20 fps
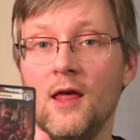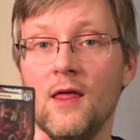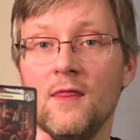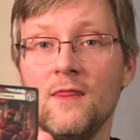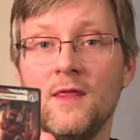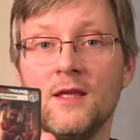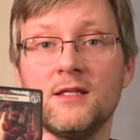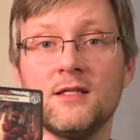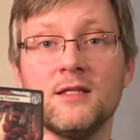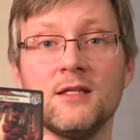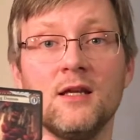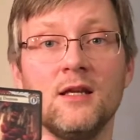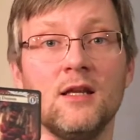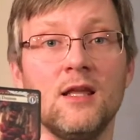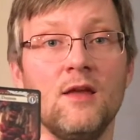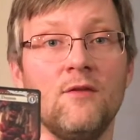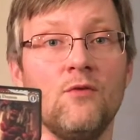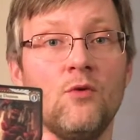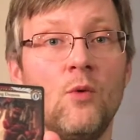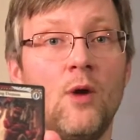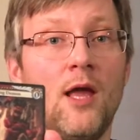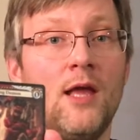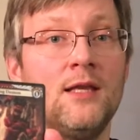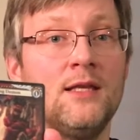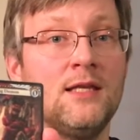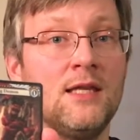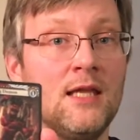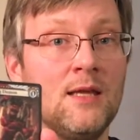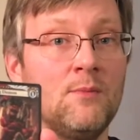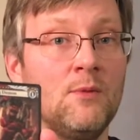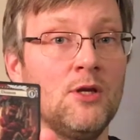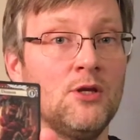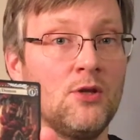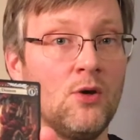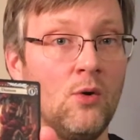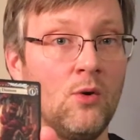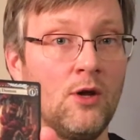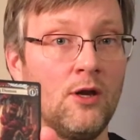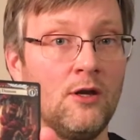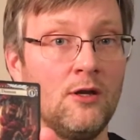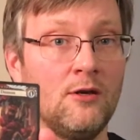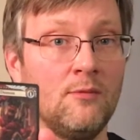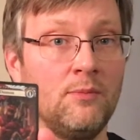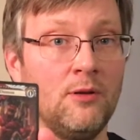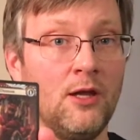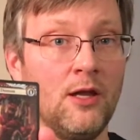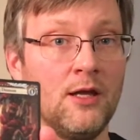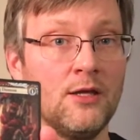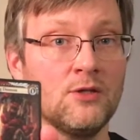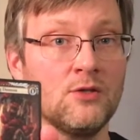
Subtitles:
this is going to give you a demon token into play.